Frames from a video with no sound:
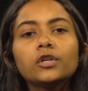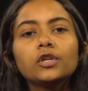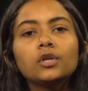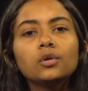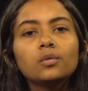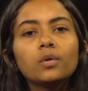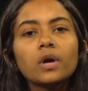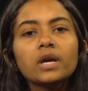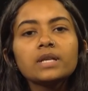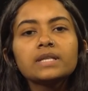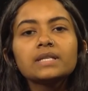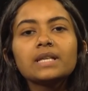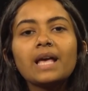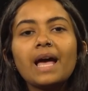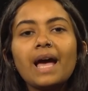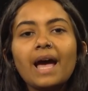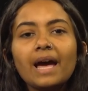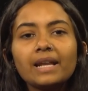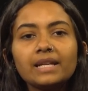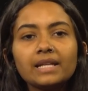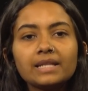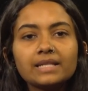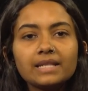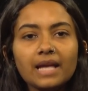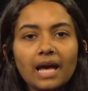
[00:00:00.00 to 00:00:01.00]
the US
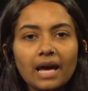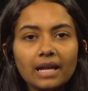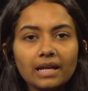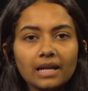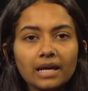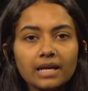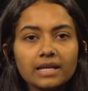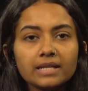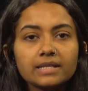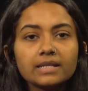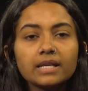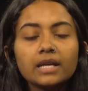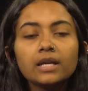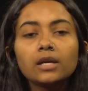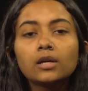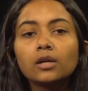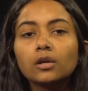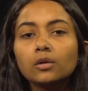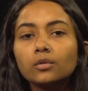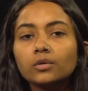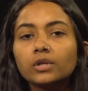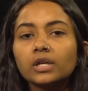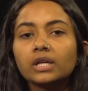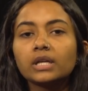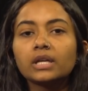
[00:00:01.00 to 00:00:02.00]
and its allies,
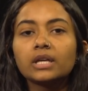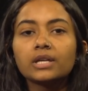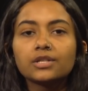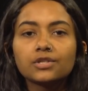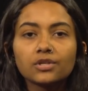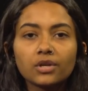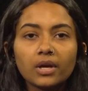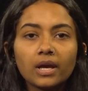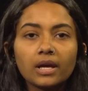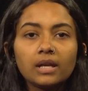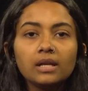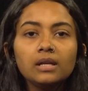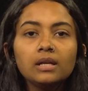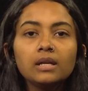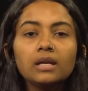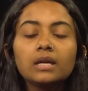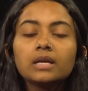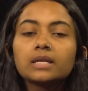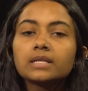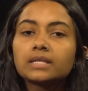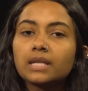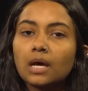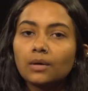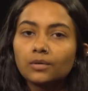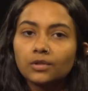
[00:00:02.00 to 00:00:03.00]
including Israel,
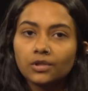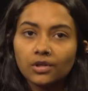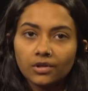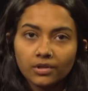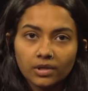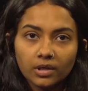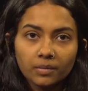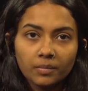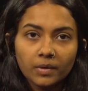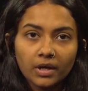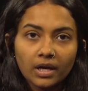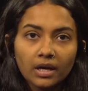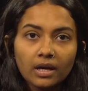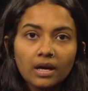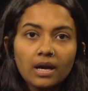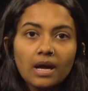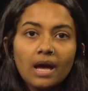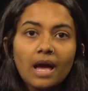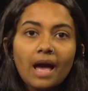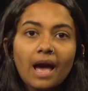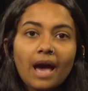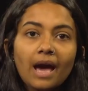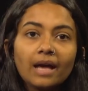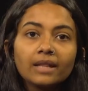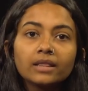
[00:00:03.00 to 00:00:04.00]
Saudi Arabia,
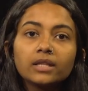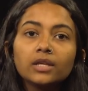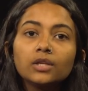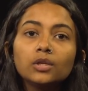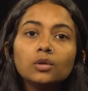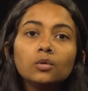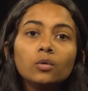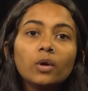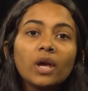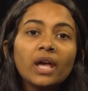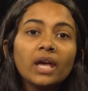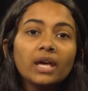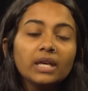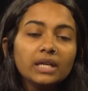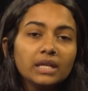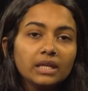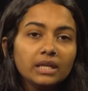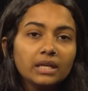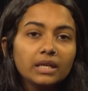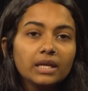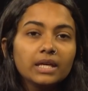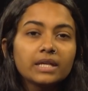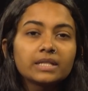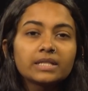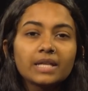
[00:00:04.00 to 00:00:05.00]
and the
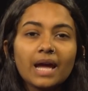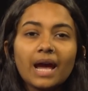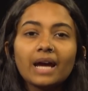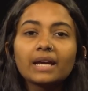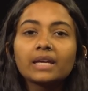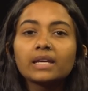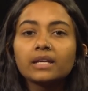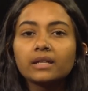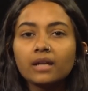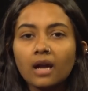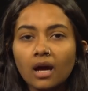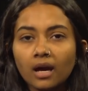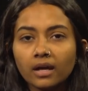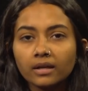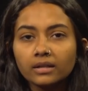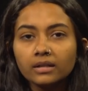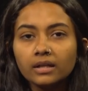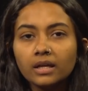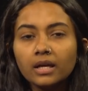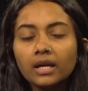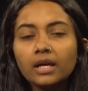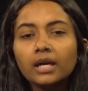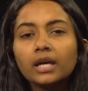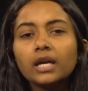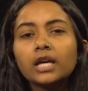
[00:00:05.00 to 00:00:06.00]
UAE attack
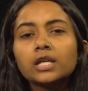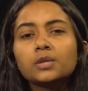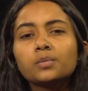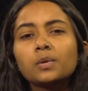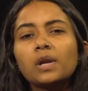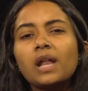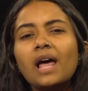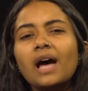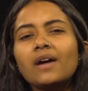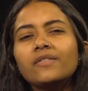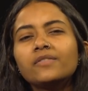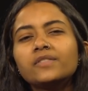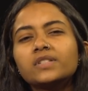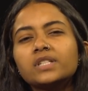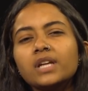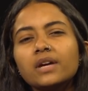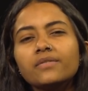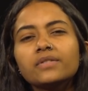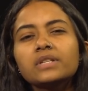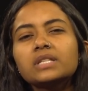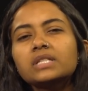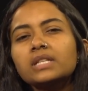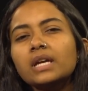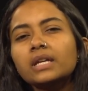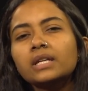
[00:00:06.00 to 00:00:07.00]
Iran, it will have
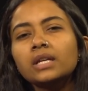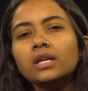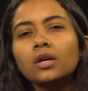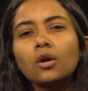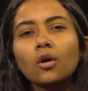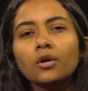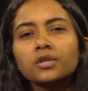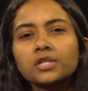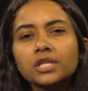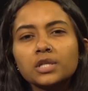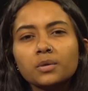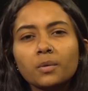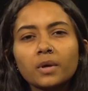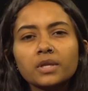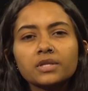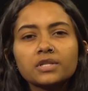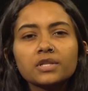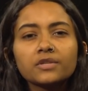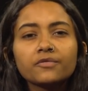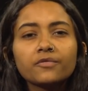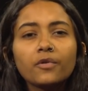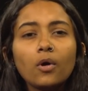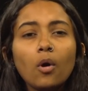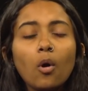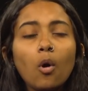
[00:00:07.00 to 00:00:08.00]
devastating
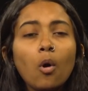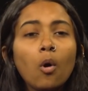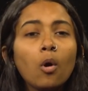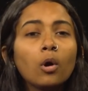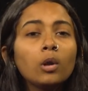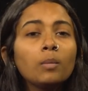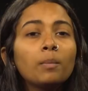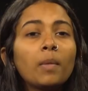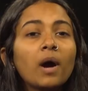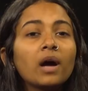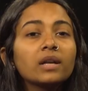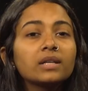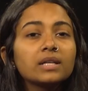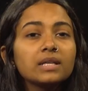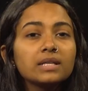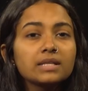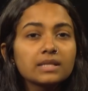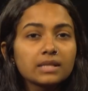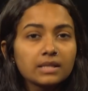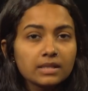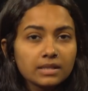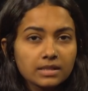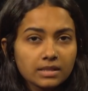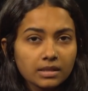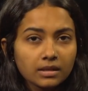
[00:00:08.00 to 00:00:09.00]
consequences for all parties
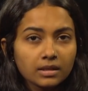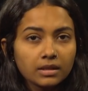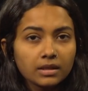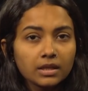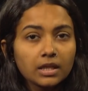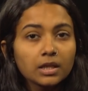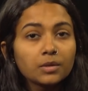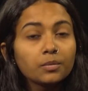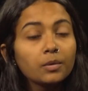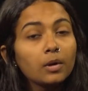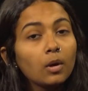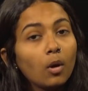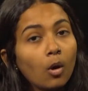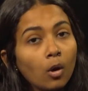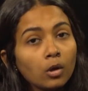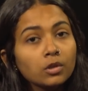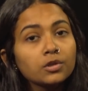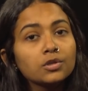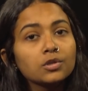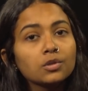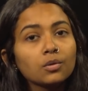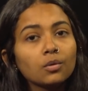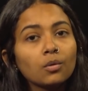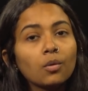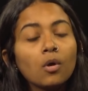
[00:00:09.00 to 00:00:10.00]
concerned. It will
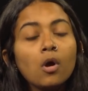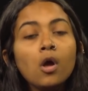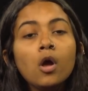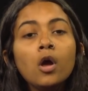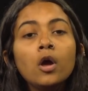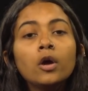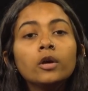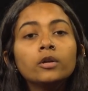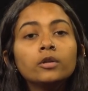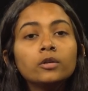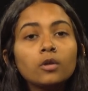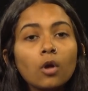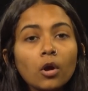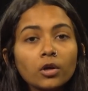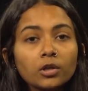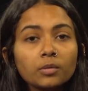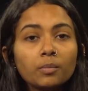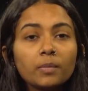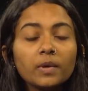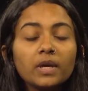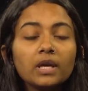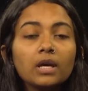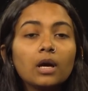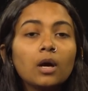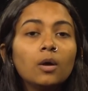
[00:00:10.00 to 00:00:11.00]
also not
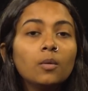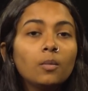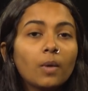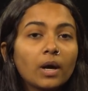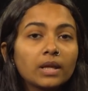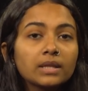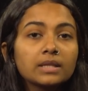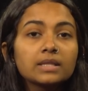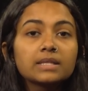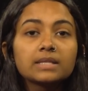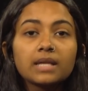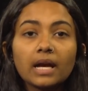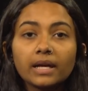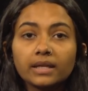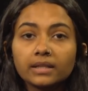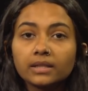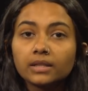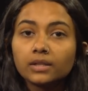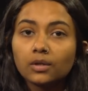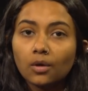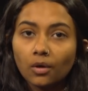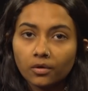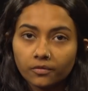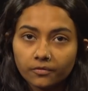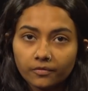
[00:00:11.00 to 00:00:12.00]
be a one
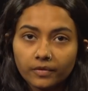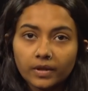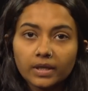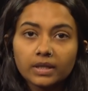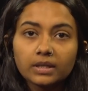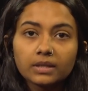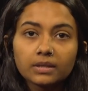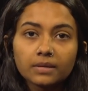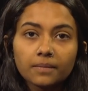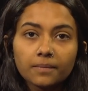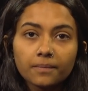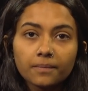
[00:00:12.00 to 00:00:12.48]
sided conflict.